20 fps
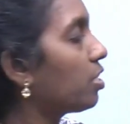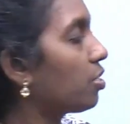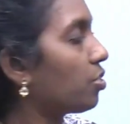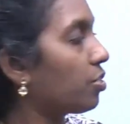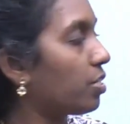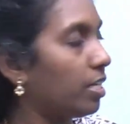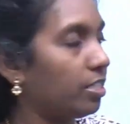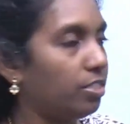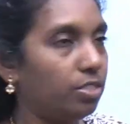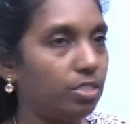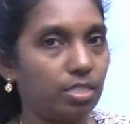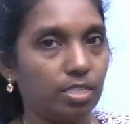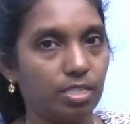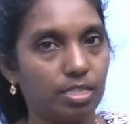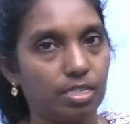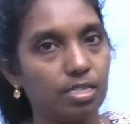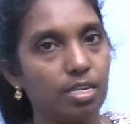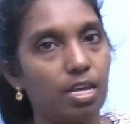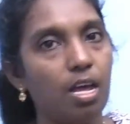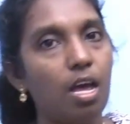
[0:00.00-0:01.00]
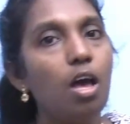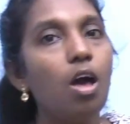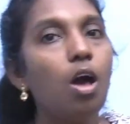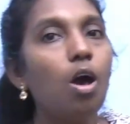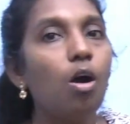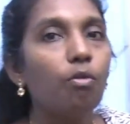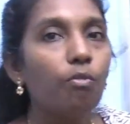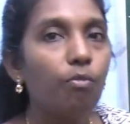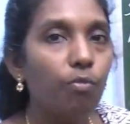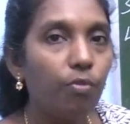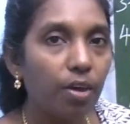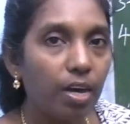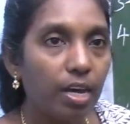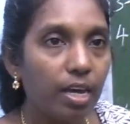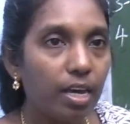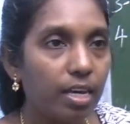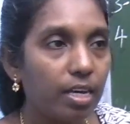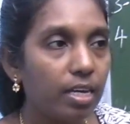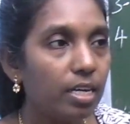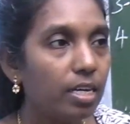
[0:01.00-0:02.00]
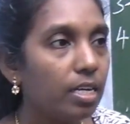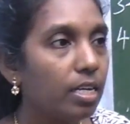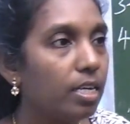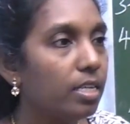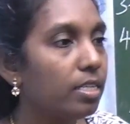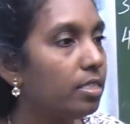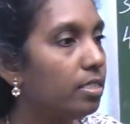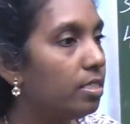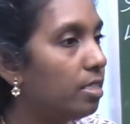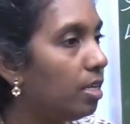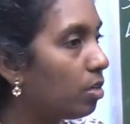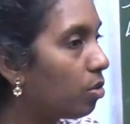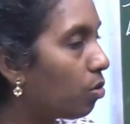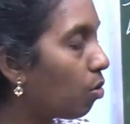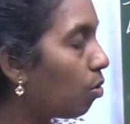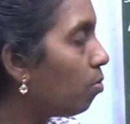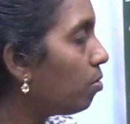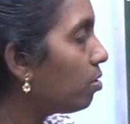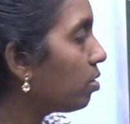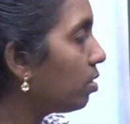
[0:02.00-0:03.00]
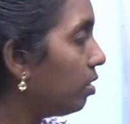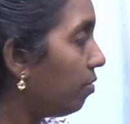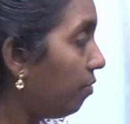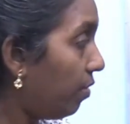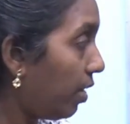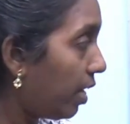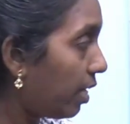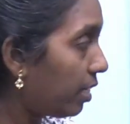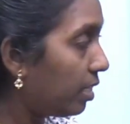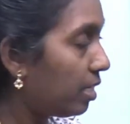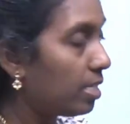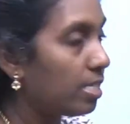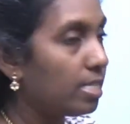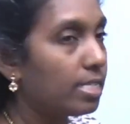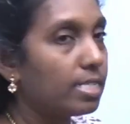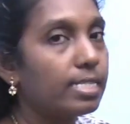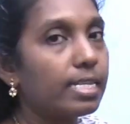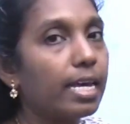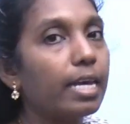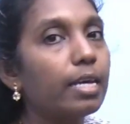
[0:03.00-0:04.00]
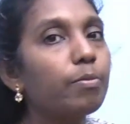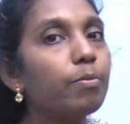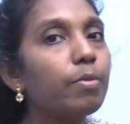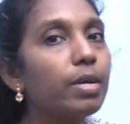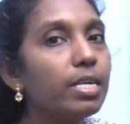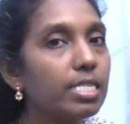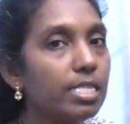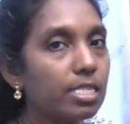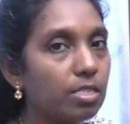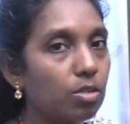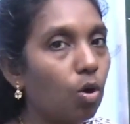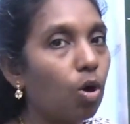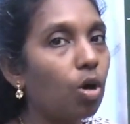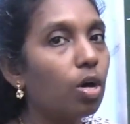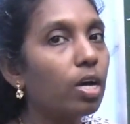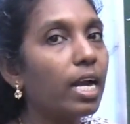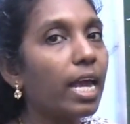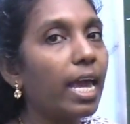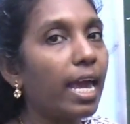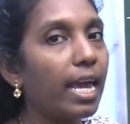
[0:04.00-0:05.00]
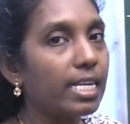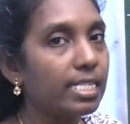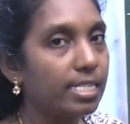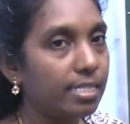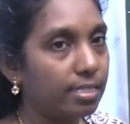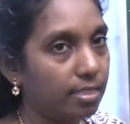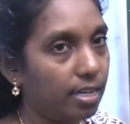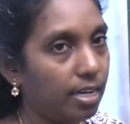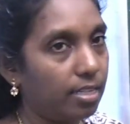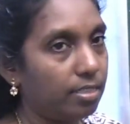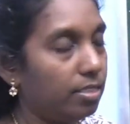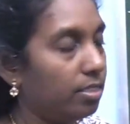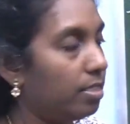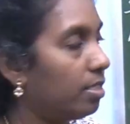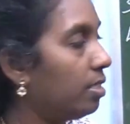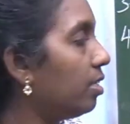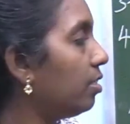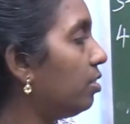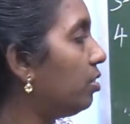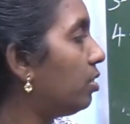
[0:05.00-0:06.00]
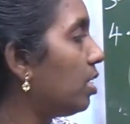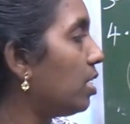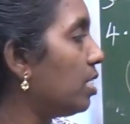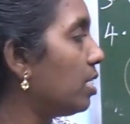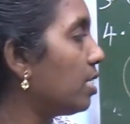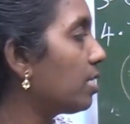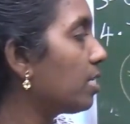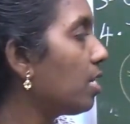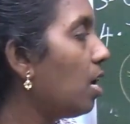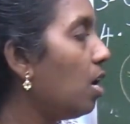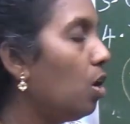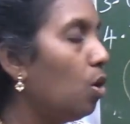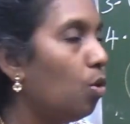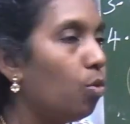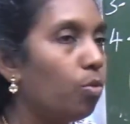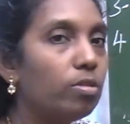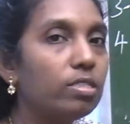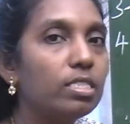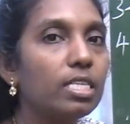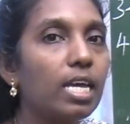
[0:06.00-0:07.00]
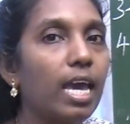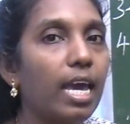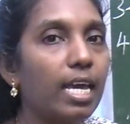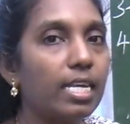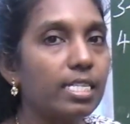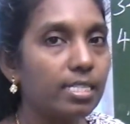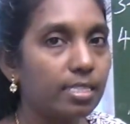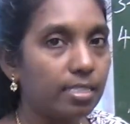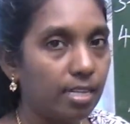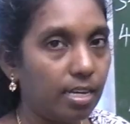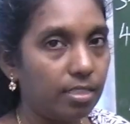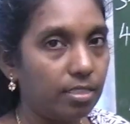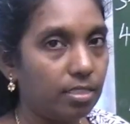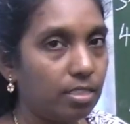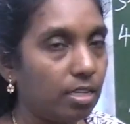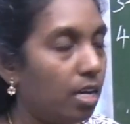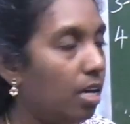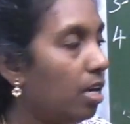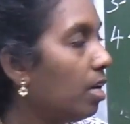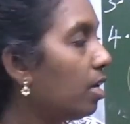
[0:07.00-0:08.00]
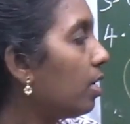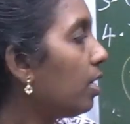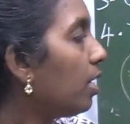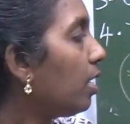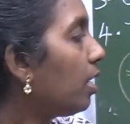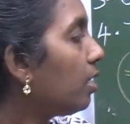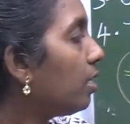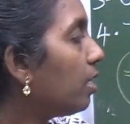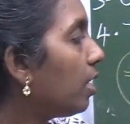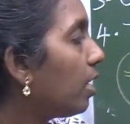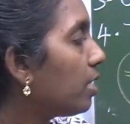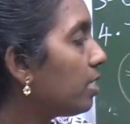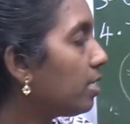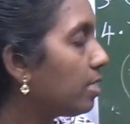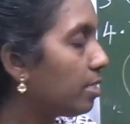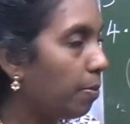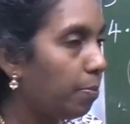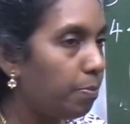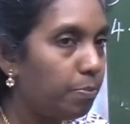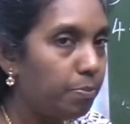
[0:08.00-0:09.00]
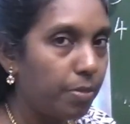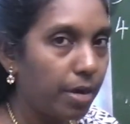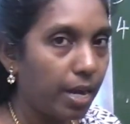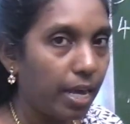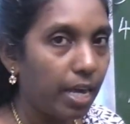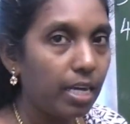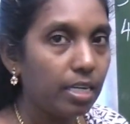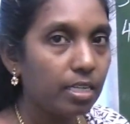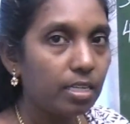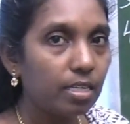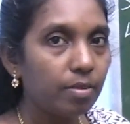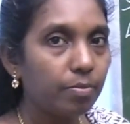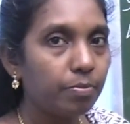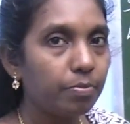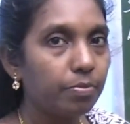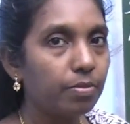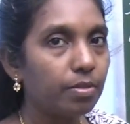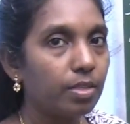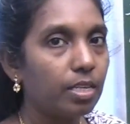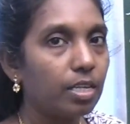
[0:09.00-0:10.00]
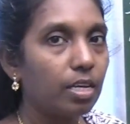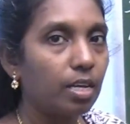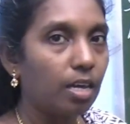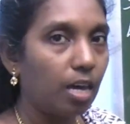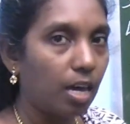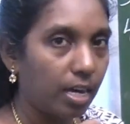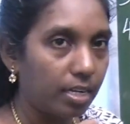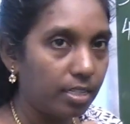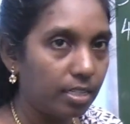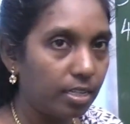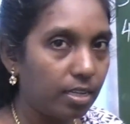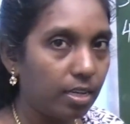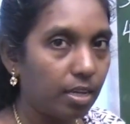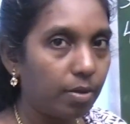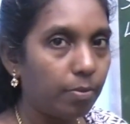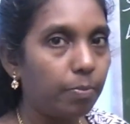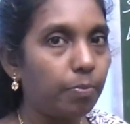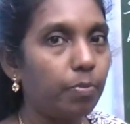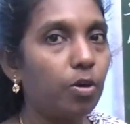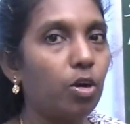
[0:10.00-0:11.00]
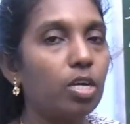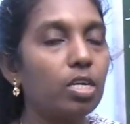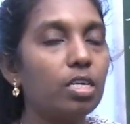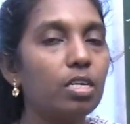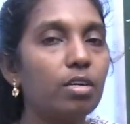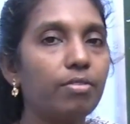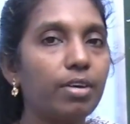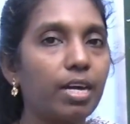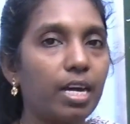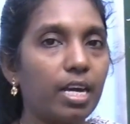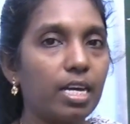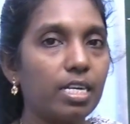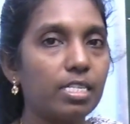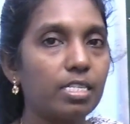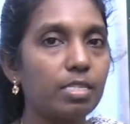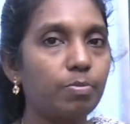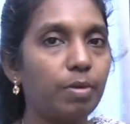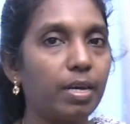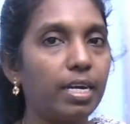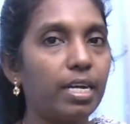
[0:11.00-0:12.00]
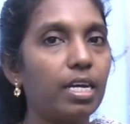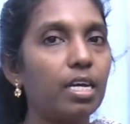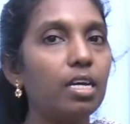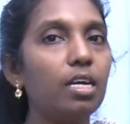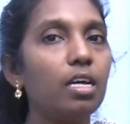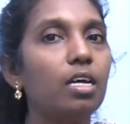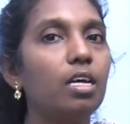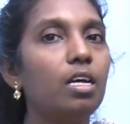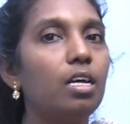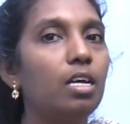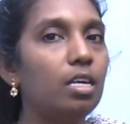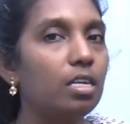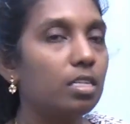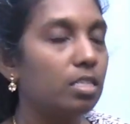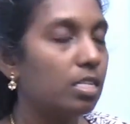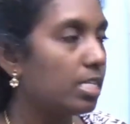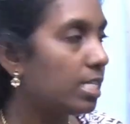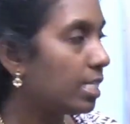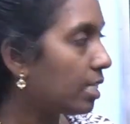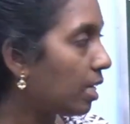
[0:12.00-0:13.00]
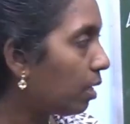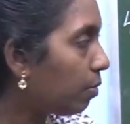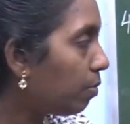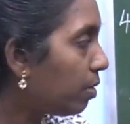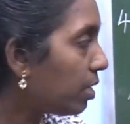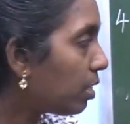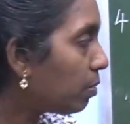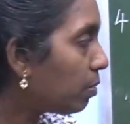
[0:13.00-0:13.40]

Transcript: structures where the segments are exchanged, the genes which exchange. Here there is a break at the point of chiasmata, the segments